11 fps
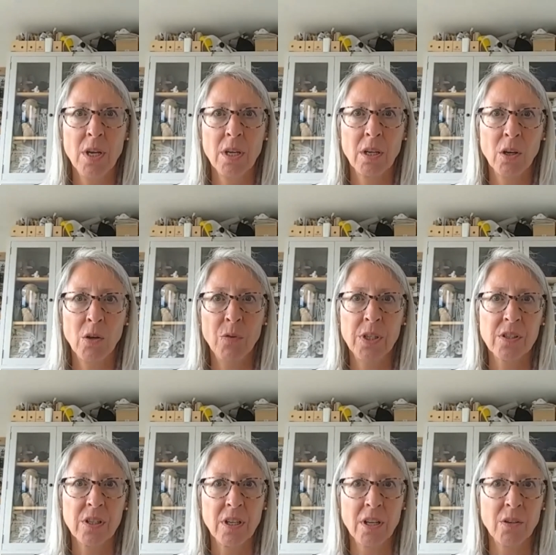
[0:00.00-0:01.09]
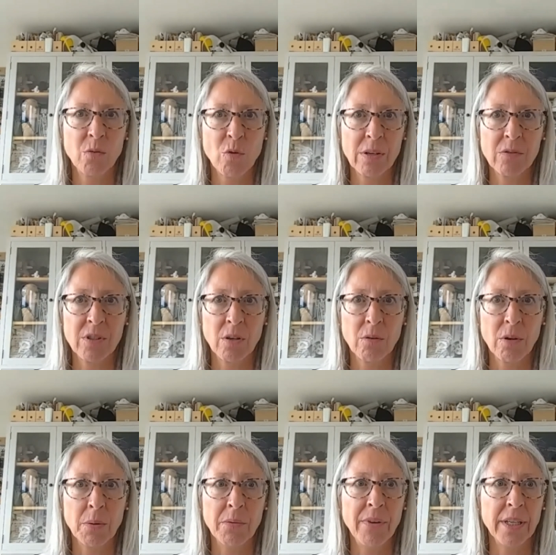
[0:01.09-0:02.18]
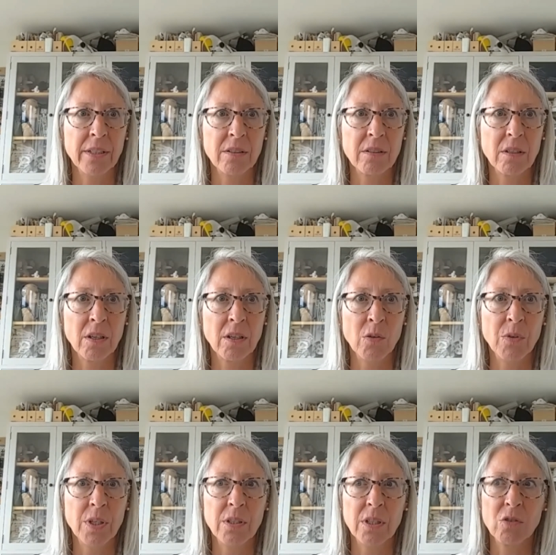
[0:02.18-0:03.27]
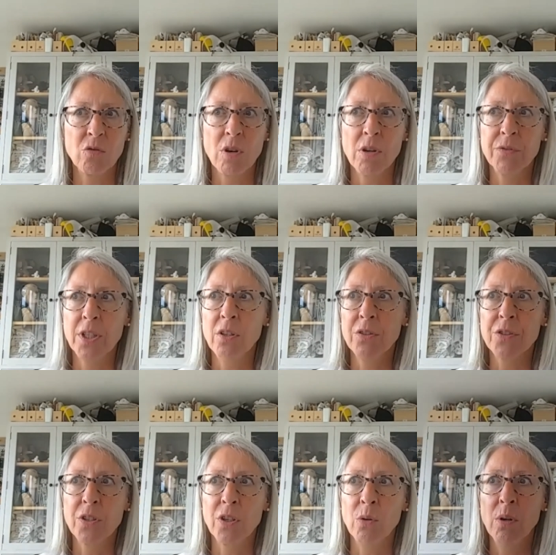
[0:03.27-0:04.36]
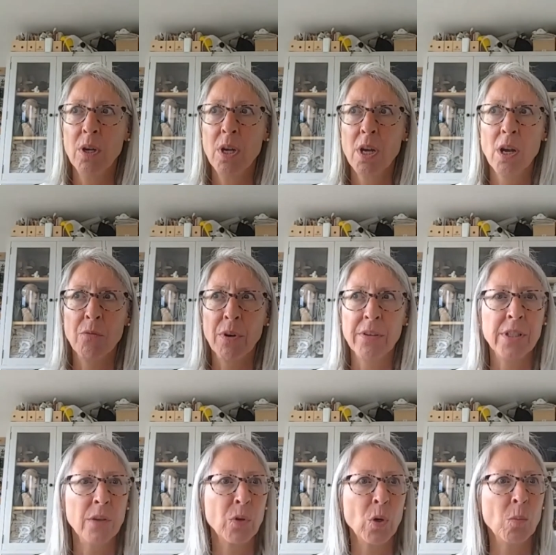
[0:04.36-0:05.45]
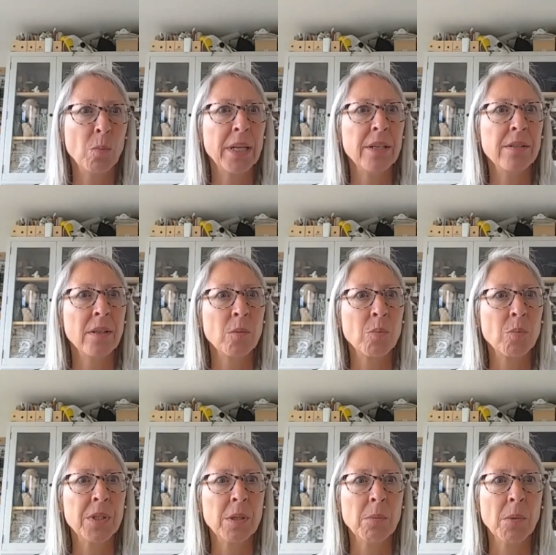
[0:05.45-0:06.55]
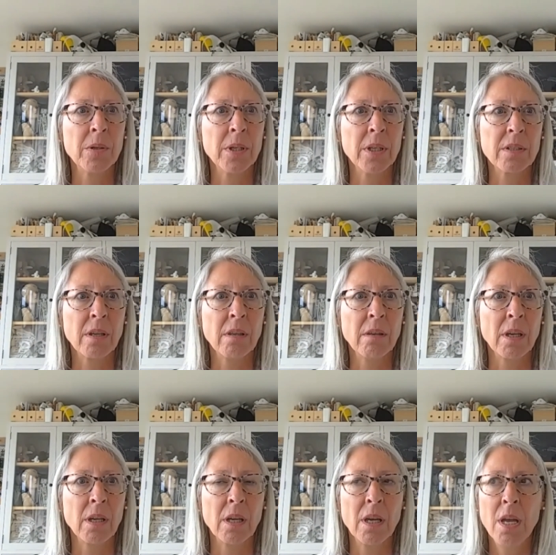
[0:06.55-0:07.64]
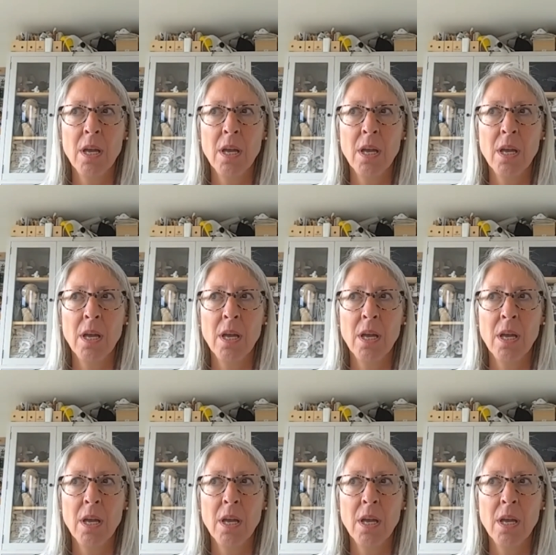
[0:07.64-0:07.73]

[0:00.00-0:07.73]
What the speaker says: COVID is a kind of ground zero event. COVID is grafted onto a very difficult place in the property market, I think.